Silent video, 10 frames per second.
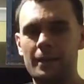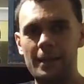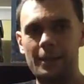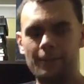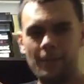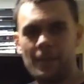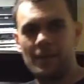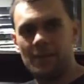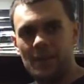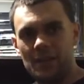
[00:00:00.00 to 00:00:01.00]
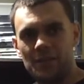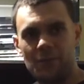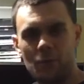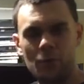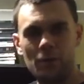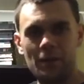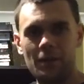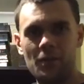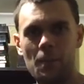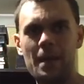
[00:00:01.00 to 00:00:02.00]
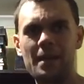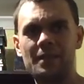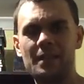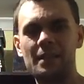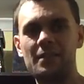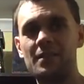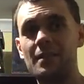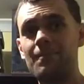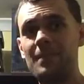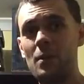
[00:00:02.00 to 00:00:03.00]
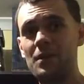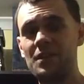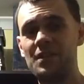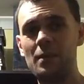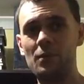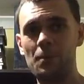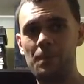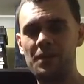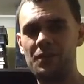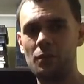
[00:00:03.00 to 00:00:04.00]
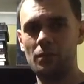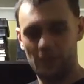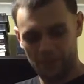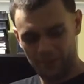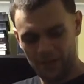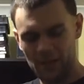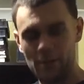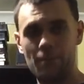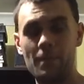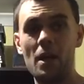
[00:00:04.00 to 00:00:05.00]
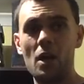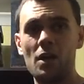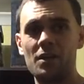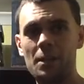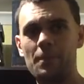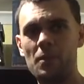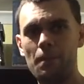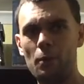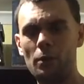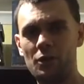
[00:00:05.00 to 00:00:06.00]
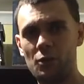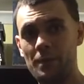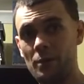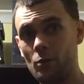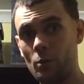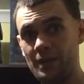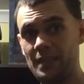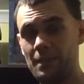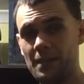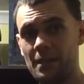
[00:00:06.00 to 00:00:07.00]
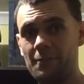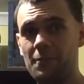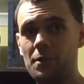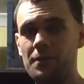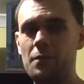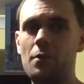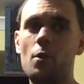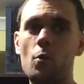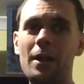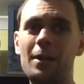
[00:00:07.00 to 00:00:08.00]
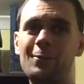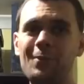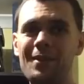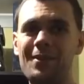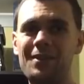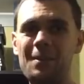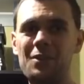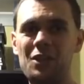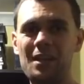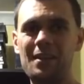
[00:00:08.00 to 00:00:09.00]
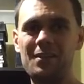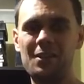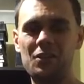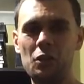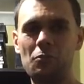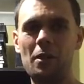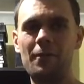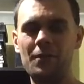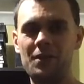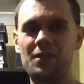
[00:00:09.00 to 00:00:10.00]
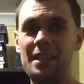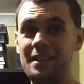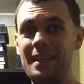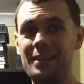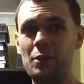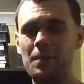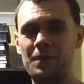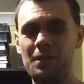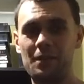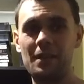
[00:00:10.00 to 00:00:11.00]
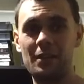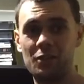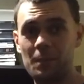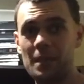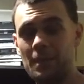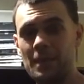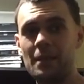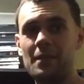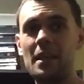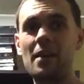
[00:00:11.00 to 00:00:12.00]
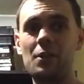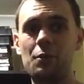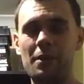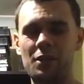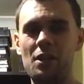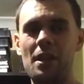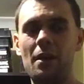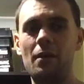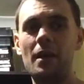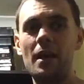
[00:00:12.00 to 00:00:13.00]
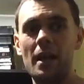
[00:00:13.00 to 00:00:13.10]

Now, as for the magazines, now as I said with the pistol, the tip of the bullet should be always aiming in front of you. Well, with submachine guns and assault rifles, it's the exact opposite. They should be aiming the other direction now.